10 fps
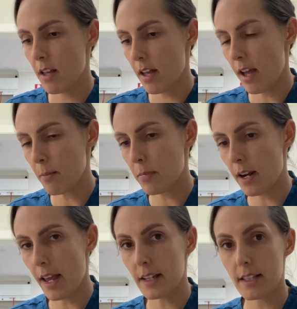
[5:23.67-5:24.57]
and
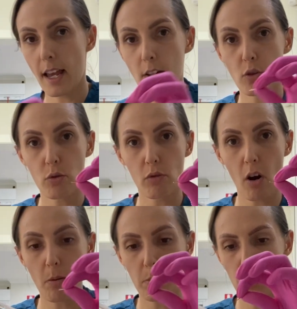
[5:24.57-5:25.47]
place a
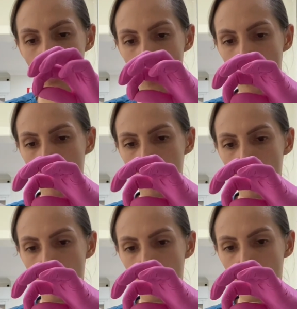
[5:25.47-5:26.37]
drop
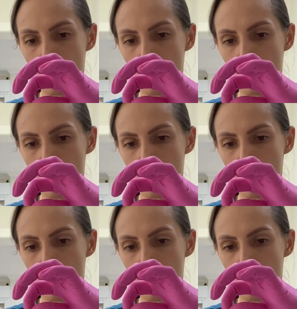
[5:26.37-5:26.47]
onto